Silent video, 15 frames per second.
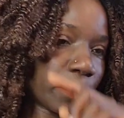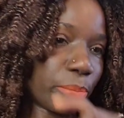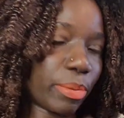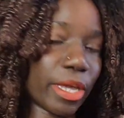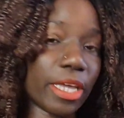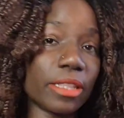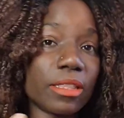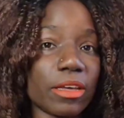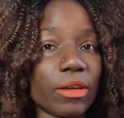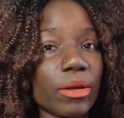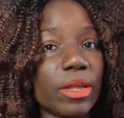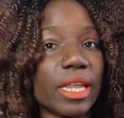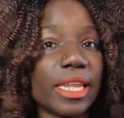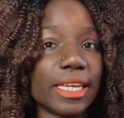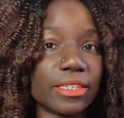pay
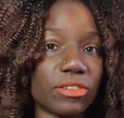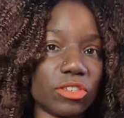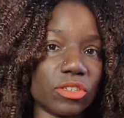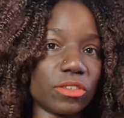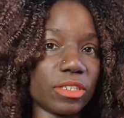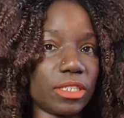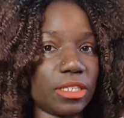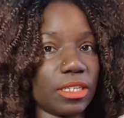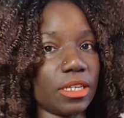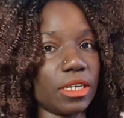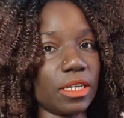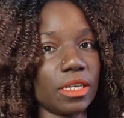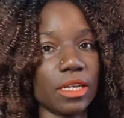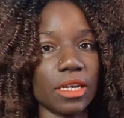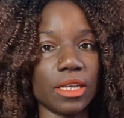the
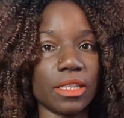electricity,